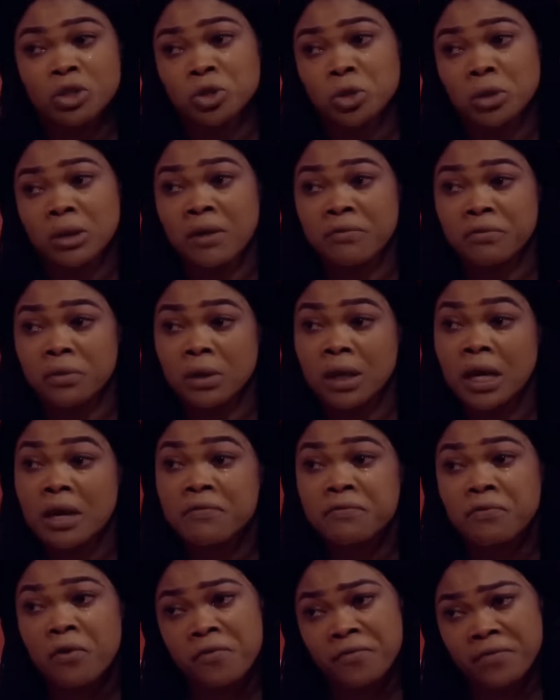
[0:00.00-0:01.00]
other for like
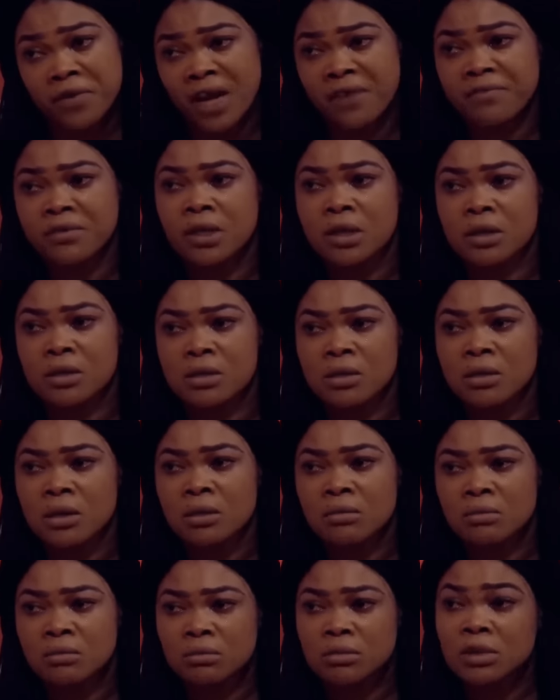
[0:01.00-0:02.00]
4 or 5 days,
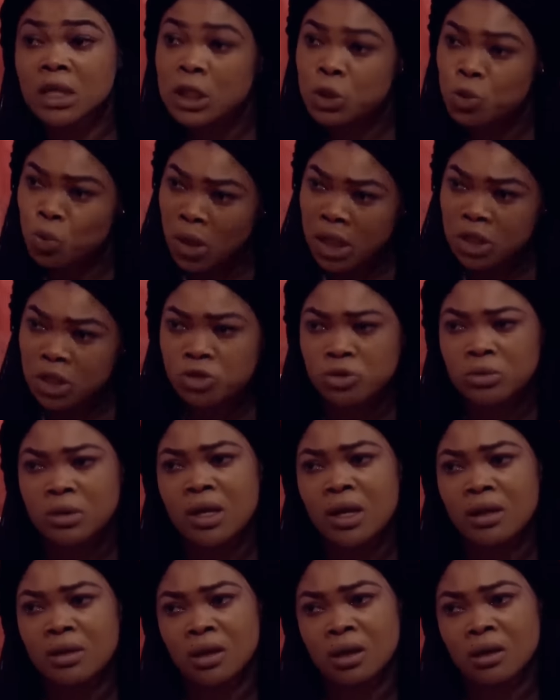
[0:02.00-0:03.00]
yet we are
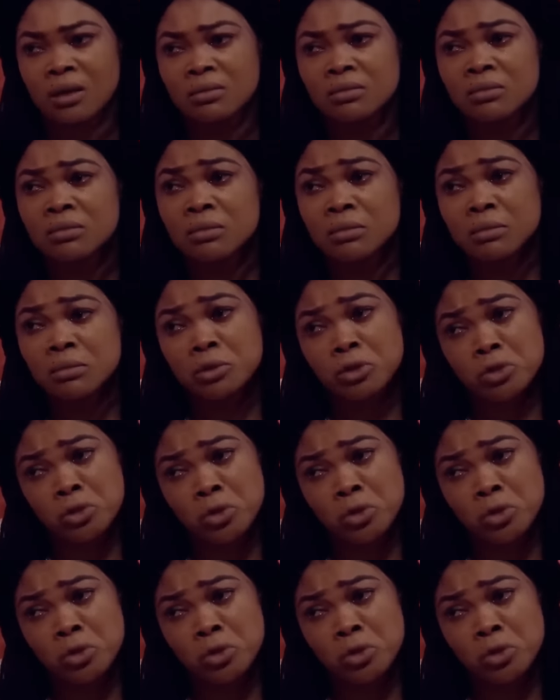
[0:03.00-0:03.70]
together. You know